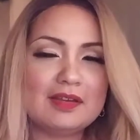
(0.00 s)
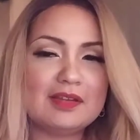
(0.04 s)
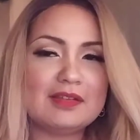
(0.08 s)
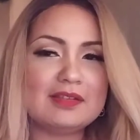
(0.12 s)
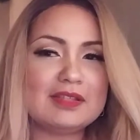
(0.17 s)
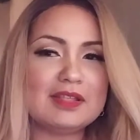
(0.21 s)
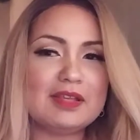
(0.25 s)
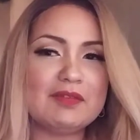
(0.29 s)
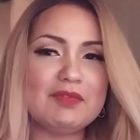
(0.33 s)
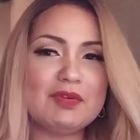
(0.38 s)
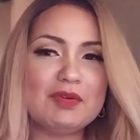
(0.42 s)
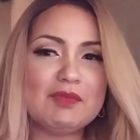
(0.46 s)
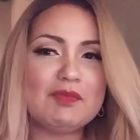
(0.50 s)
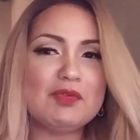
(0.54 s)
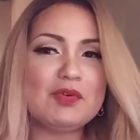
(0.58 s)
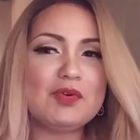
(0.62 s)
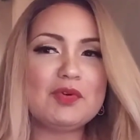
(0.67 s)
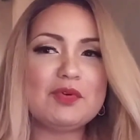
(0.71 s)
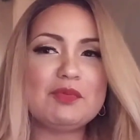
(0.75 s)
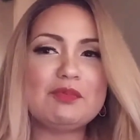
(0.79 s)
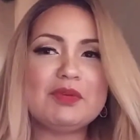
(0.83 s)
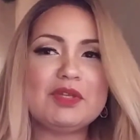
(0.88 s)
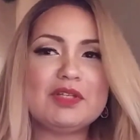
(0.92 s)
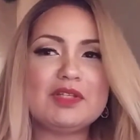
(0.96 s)
his living
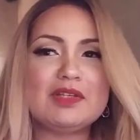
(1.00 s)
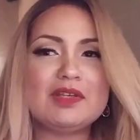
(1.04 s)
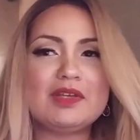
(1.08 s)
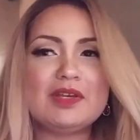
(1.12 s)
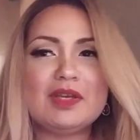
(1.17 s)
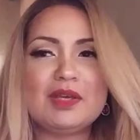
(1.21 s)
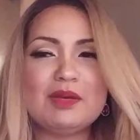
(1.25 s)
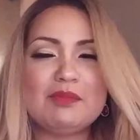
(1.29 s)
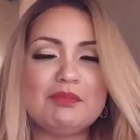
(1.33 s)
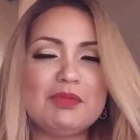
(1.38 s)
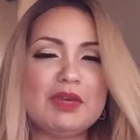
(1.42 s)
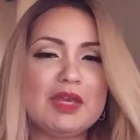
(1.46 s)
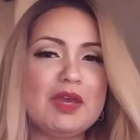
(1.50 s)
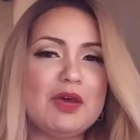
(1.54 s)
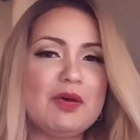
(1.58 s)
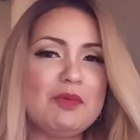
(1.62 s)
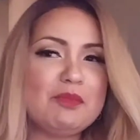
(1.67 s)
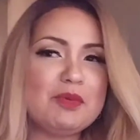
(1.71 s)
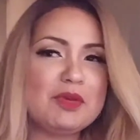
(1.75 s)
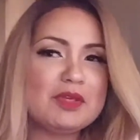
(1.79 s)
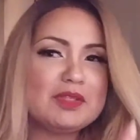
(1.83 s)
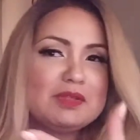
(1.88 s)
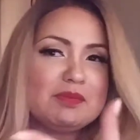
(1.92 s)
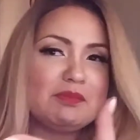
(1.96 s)
room and miguel
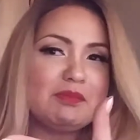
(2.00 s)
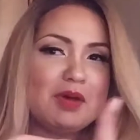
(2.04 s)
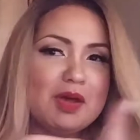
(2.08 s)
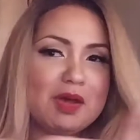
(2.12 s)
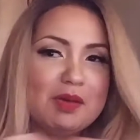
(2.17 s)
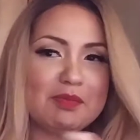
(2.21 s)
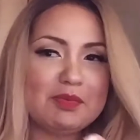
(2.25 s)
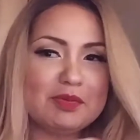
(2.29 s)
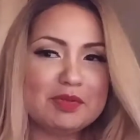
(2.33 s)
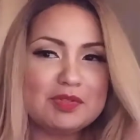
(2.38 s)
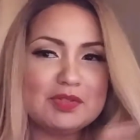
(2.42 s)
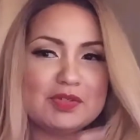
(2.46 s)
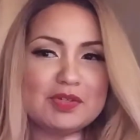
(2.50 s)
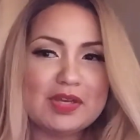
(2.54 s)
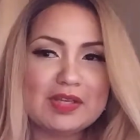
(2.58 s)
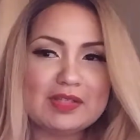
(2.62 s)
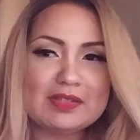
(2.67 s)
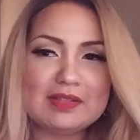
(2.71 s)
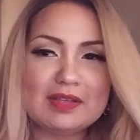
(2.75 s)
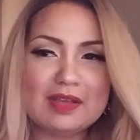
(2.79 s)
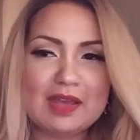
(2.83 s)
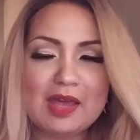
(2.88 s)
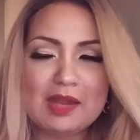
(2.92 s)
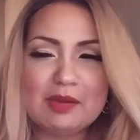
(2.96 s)
picks him up and tries
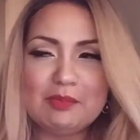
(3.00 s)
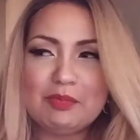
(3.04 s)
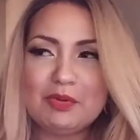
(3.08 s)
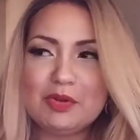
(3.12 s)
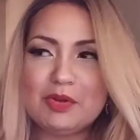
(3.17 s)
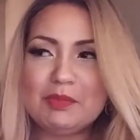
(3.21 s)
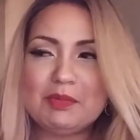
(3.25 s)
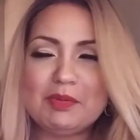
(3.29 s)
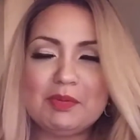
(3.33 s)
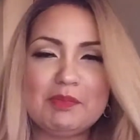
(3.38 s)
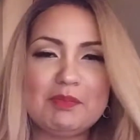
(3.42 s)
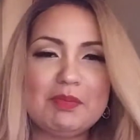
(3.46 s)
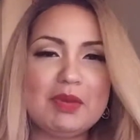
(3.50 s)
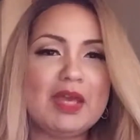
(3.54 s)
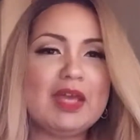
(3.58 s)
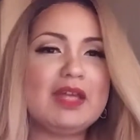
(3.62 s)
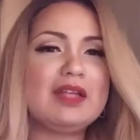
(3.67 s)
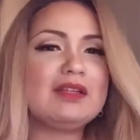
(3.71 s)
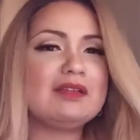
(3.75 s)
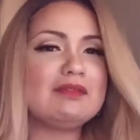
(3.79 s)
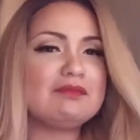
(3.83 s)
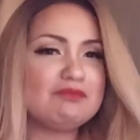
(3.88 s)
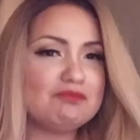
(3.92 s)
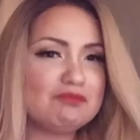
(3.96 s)
to kind of put him in
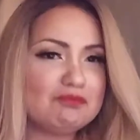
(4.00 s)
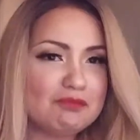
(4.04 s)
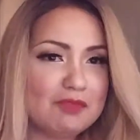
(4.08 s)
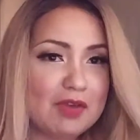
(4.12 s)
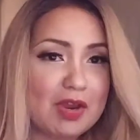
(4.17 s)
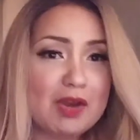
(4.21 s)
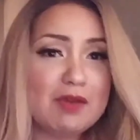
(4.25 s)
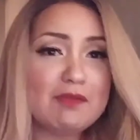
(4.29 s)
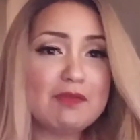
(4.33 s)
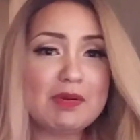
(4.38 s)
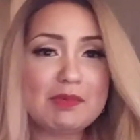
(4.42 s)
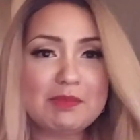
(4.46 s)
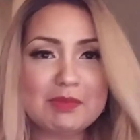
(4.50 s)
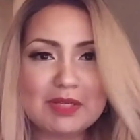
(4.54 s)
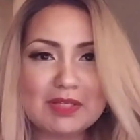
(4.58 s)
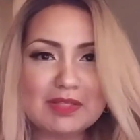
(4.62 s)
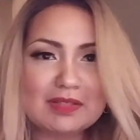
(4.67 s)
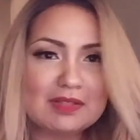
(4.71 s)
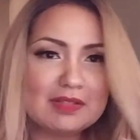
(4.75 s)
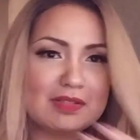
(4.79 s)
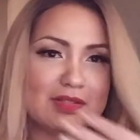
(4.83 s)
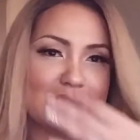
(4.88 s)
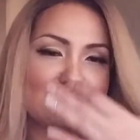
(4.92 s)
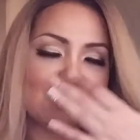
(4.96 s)
bed very
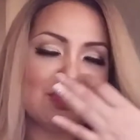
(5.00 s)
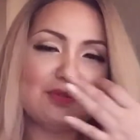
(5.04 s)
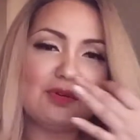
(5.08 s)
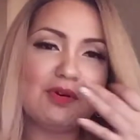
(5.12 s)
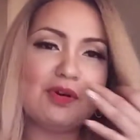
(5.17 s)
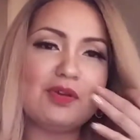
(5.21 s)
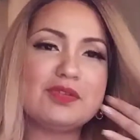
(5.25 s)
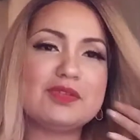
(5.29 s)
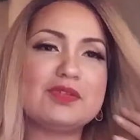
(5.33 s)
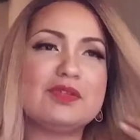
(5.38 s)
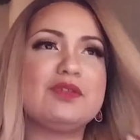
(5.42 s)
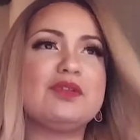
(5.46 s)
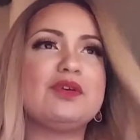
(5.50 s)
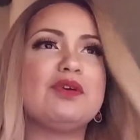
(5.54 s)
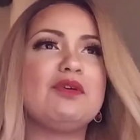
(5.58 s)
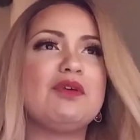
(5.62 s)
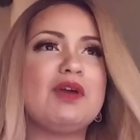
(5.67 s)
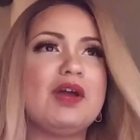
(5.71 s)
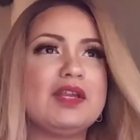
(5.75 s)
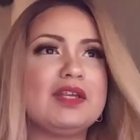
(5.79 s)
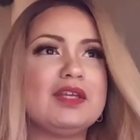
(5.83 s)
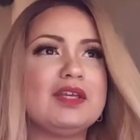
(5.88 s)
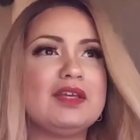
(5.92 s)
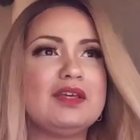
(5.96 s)
reminiscent to also the
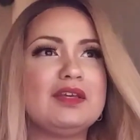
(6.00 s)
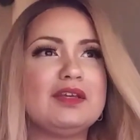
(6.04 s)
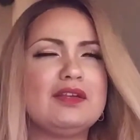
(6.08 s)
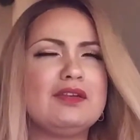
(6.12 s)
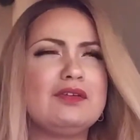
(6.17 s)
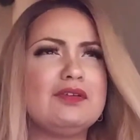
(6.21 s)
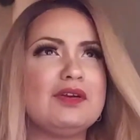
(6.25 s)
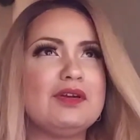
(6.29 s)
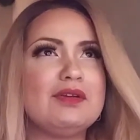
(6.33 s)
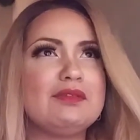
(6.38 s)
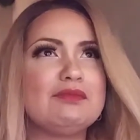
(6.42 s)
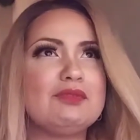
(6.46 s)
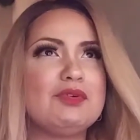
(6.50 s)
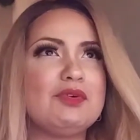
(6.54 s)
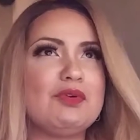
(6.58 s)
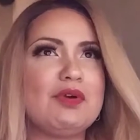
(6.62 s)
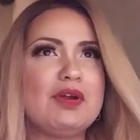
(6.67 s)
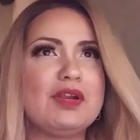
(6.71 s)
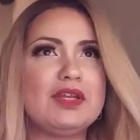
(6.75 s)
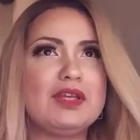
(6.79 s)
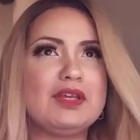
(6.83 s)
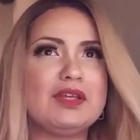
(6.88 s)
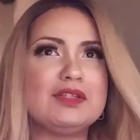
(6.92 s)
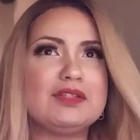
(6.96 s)
karate kid or
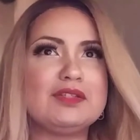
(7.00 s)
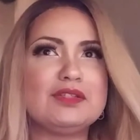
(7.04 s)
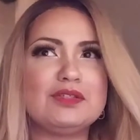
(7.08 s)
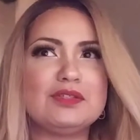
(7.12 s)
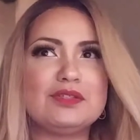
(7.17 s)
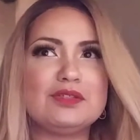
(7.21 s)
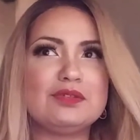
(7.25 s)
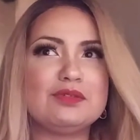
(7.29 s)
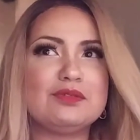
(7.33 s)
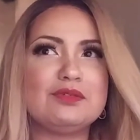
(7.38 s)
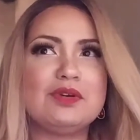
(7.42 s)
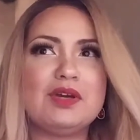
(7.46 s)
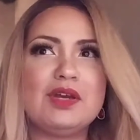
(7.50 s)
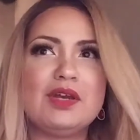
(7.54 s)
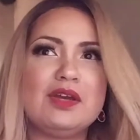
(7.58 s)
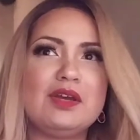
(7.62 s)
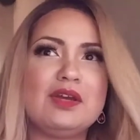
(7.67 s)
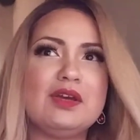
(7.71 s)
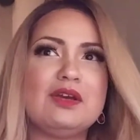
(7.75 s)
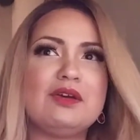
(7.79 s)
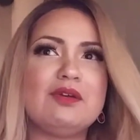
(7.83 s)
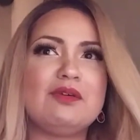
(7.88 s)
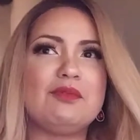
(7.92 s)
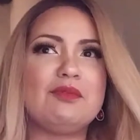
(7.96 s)
karate kid 2
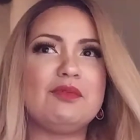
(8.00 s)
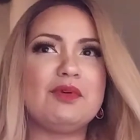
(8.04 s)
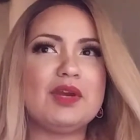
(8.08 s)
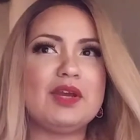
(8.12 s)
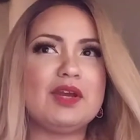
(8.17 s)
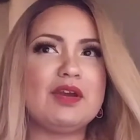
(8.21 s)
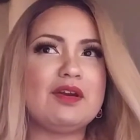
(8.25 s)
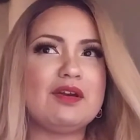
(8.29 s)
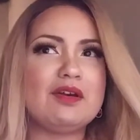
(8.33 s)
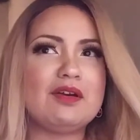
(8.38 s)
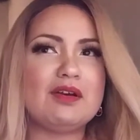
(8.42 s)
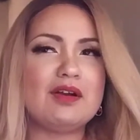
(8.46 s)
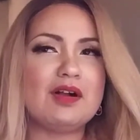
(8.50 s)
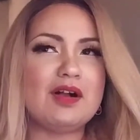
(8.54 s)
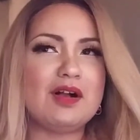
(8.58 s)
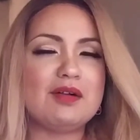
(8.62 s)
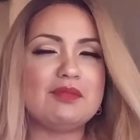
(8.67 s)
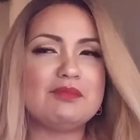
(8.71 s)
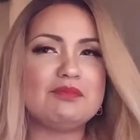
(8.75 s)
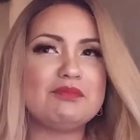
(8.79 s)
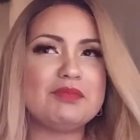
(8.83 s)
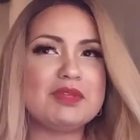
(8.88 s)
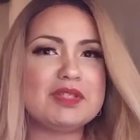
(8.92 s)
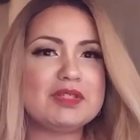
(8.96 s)
where
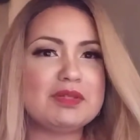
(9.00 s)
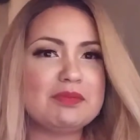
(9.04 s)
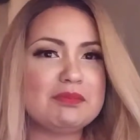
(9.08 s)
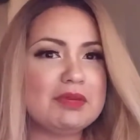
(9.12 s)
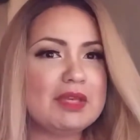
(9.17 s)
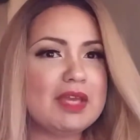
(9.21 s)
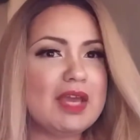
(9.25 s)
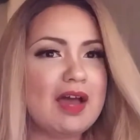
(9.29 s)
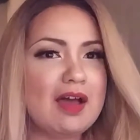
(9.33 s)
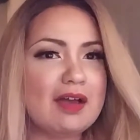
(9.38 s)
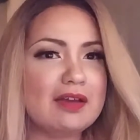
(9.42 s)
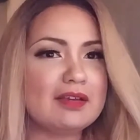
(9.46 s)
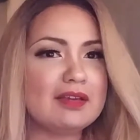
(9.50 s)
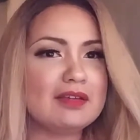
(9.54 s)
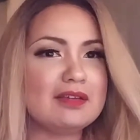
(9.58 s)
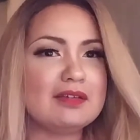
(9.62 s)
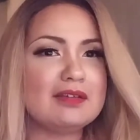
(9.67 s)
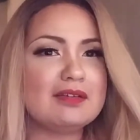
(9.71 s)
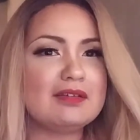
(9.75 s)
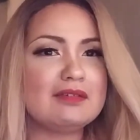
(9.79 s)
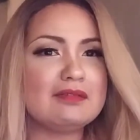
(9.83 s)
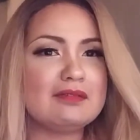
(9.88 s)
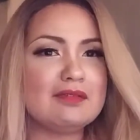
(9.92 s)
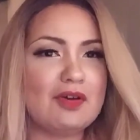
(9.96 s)
um, Mr.
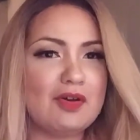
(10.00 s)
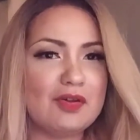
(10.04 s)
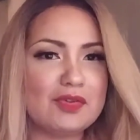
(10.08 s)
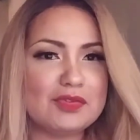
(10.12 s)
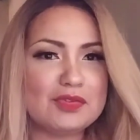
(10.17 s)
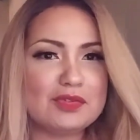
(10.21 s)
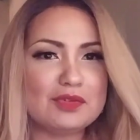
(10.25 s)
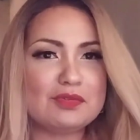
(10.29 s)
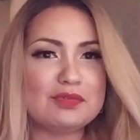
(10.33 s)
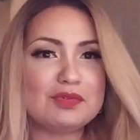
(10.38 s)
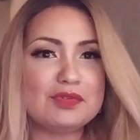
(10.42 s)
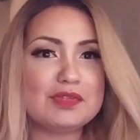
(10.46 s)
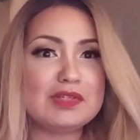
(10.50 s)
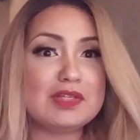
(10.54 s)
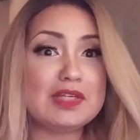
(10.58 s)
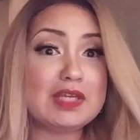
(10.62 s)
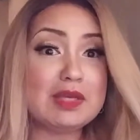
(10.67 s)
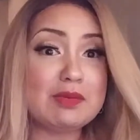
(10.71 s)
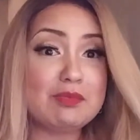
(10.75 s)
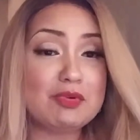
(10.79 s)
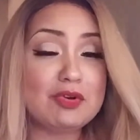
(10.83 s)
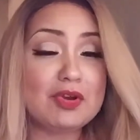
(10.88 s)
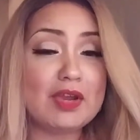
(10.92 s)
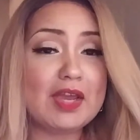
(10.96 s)
Miyagi also is
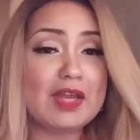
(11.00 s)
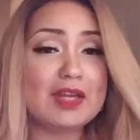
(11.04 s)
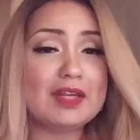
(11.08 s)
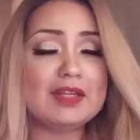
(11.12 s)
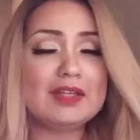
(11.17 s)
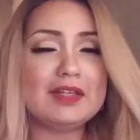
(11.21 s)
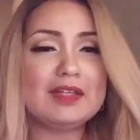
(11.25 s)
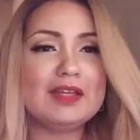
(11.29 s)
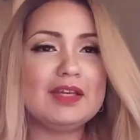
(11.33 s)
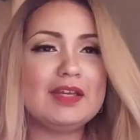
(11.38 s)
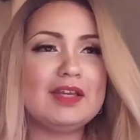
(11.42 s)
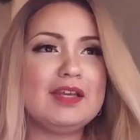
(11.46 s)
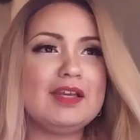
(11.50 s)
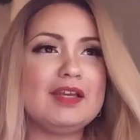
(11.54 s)
inebriated.